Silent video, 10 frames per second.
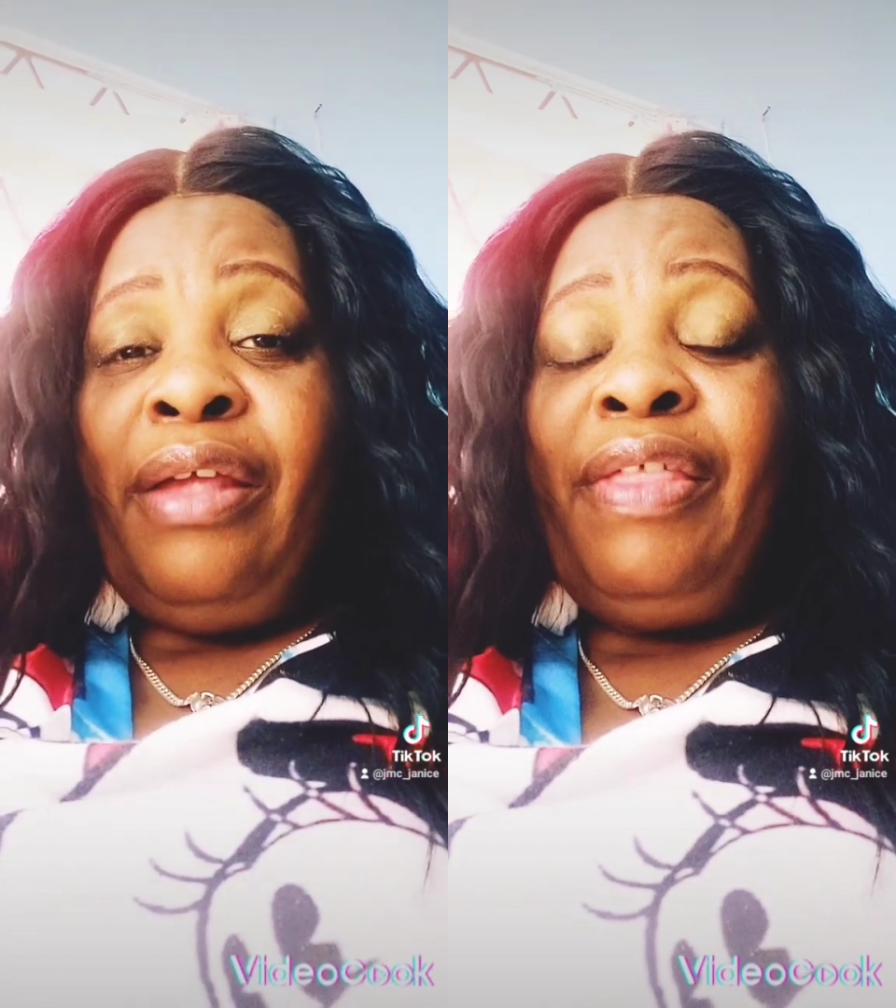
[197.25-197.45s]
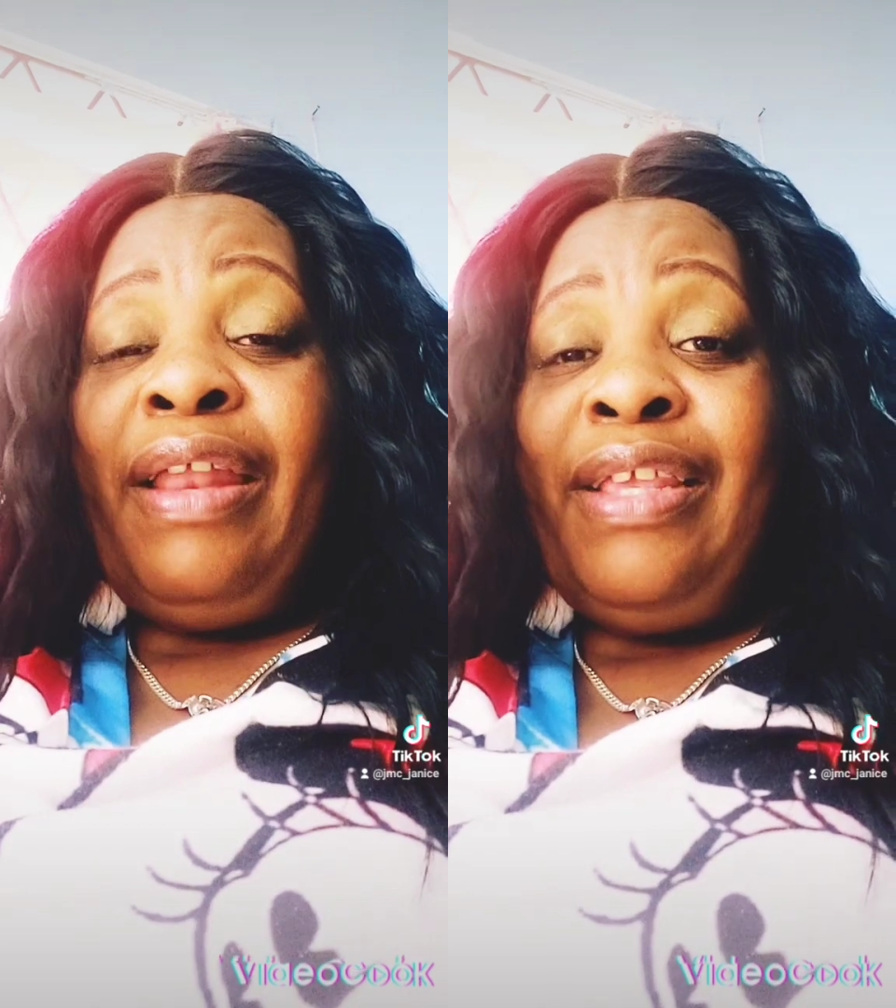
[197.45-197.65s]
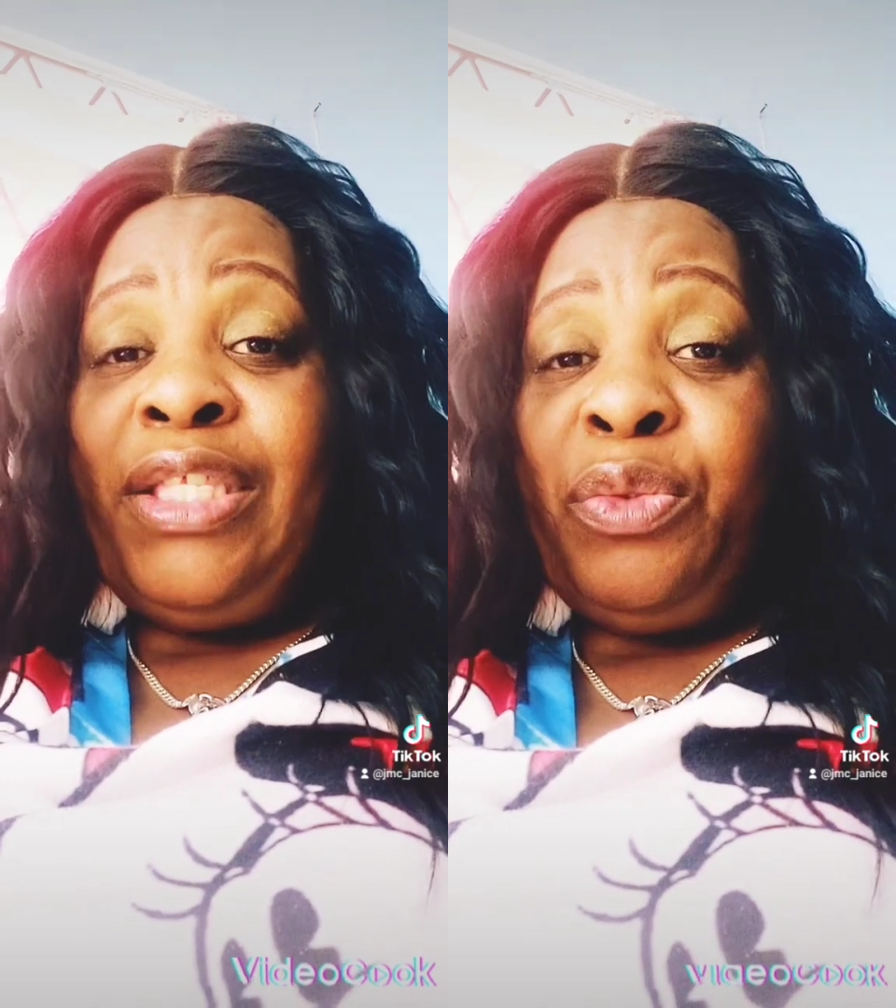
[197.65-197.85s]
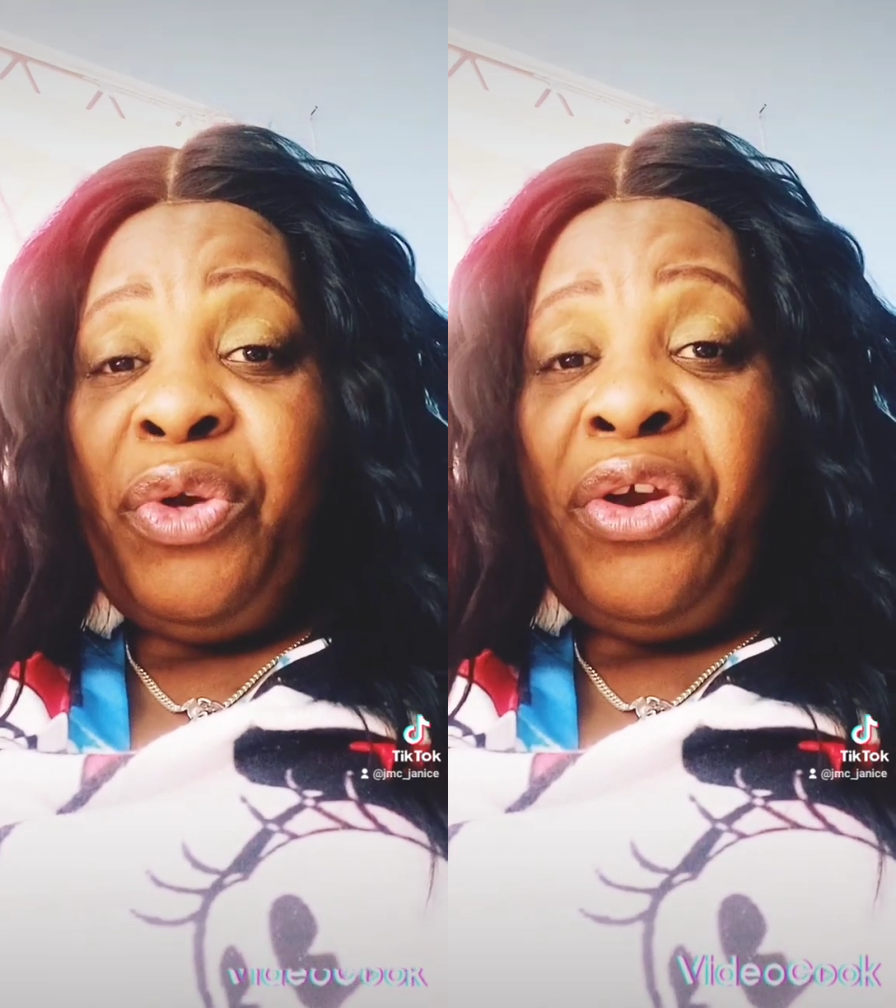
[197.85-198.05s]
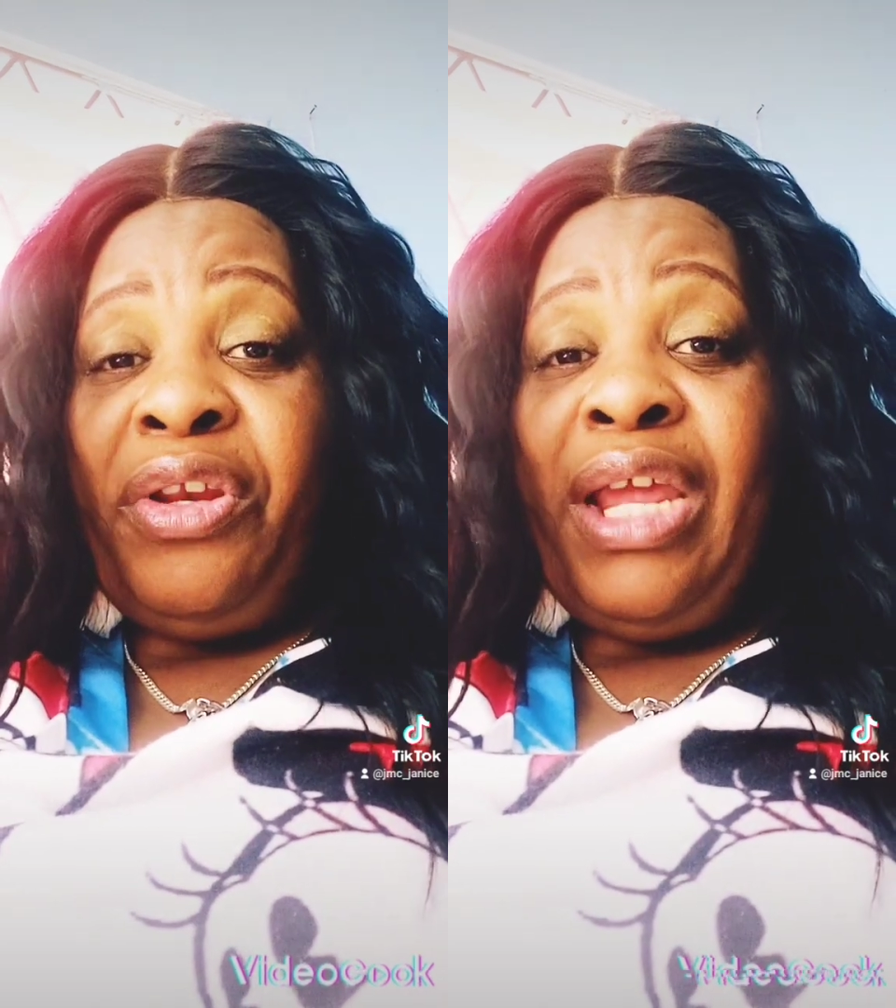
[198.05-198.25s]
that this
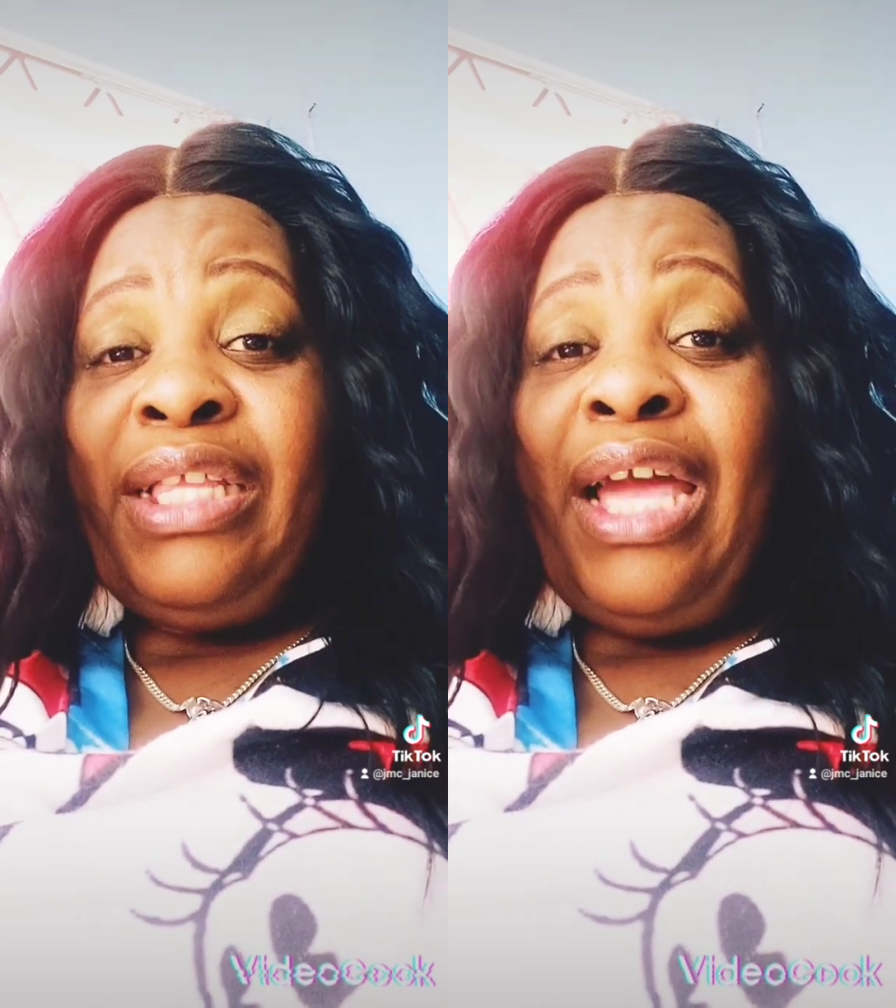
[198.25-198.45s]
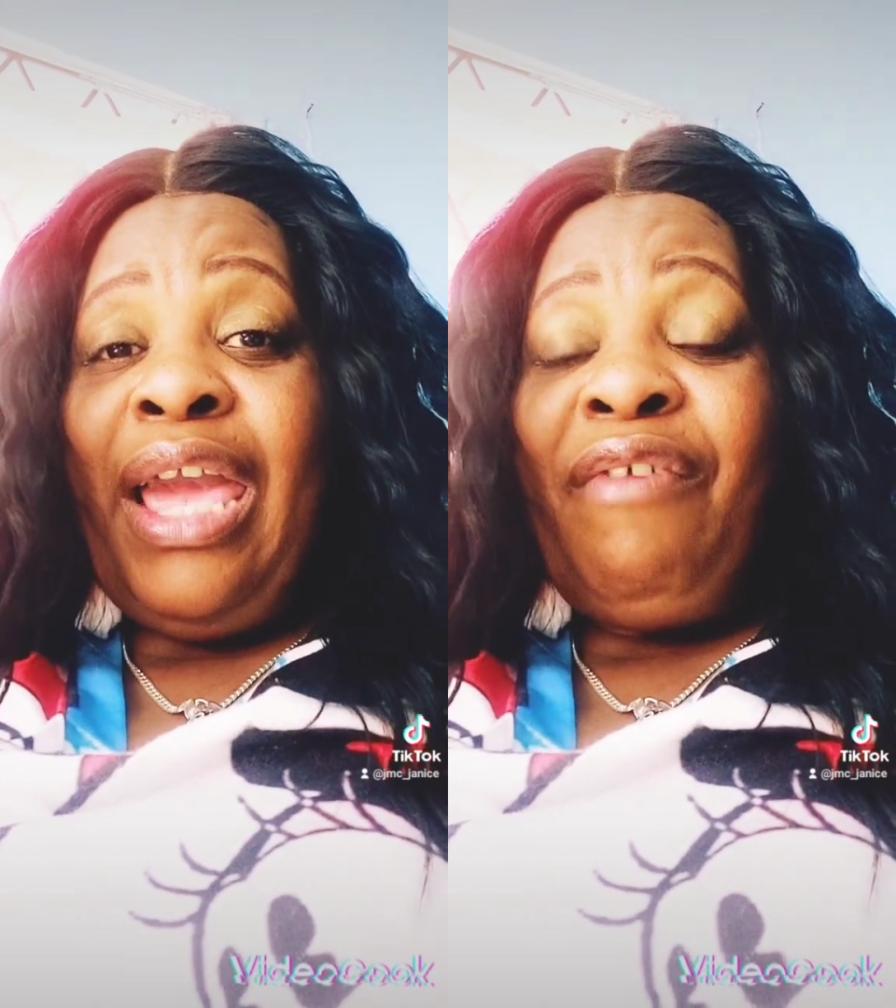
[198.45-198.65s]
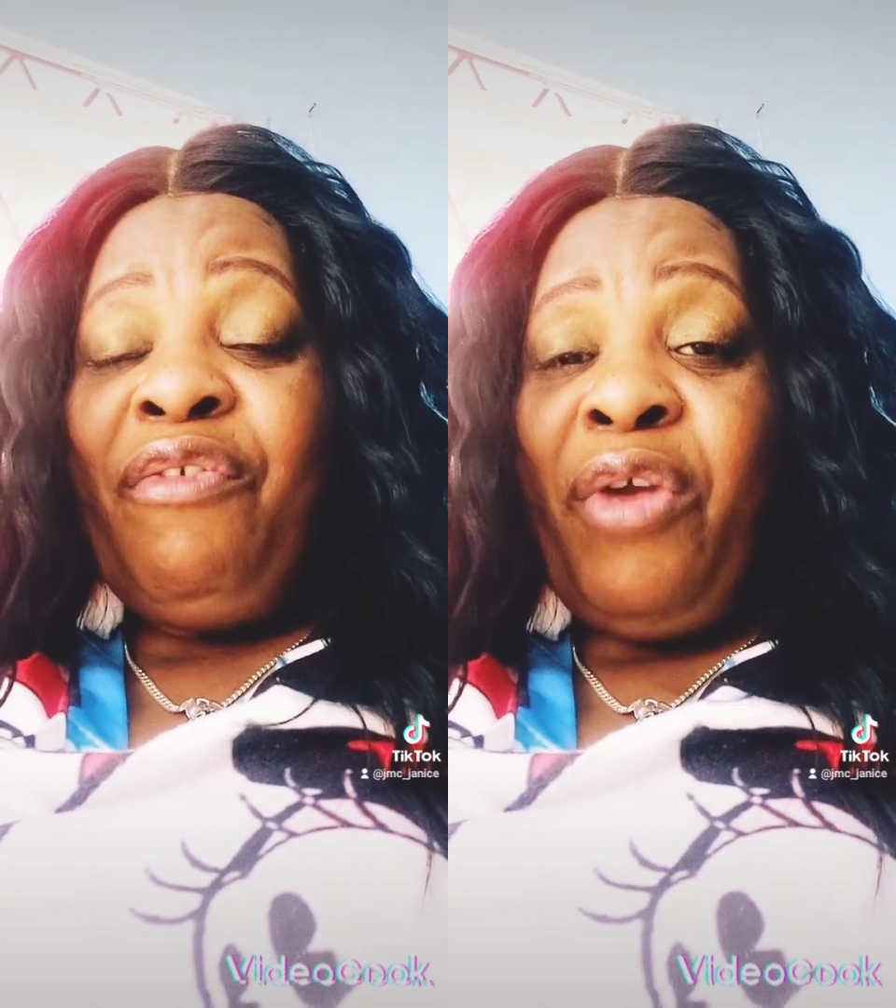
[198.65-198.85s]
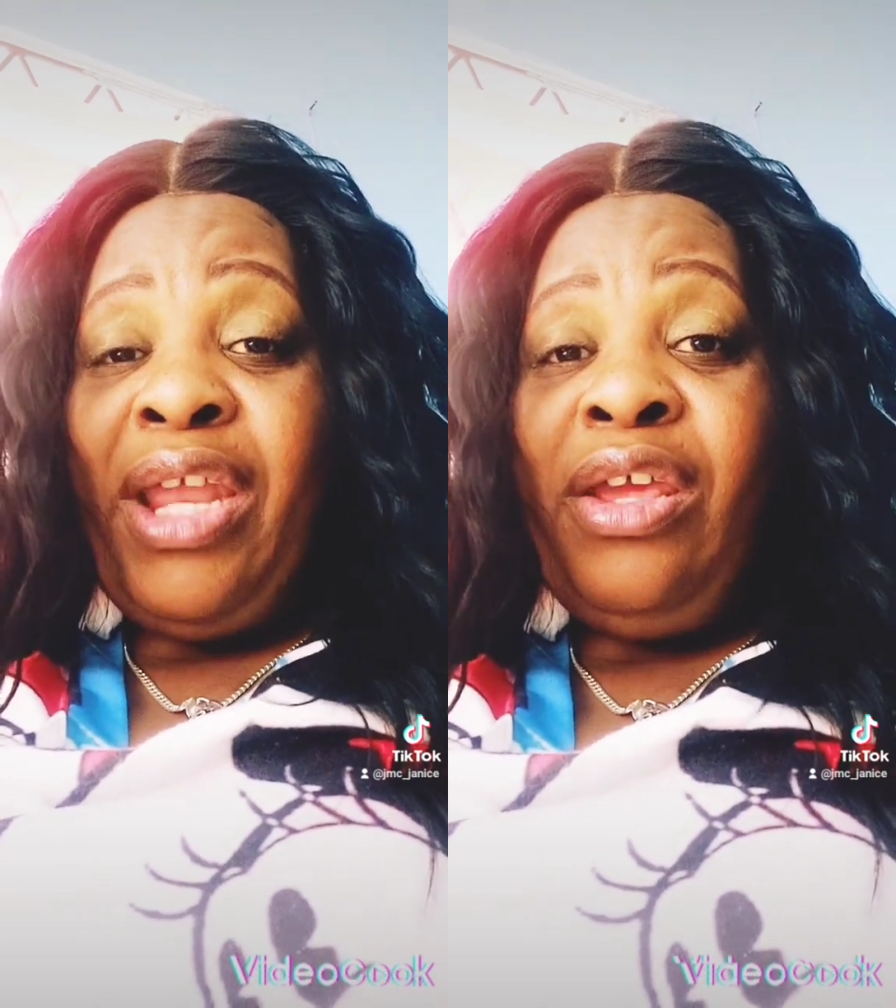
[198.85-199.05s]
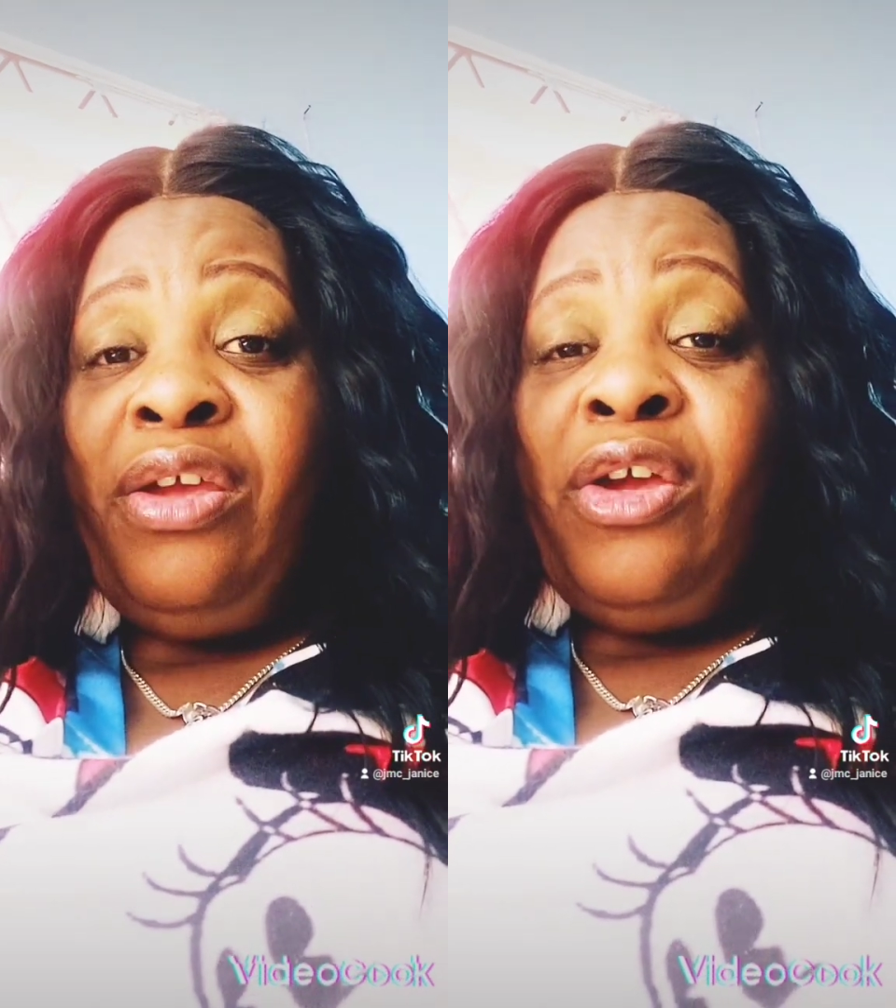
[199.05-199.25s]
word that I have read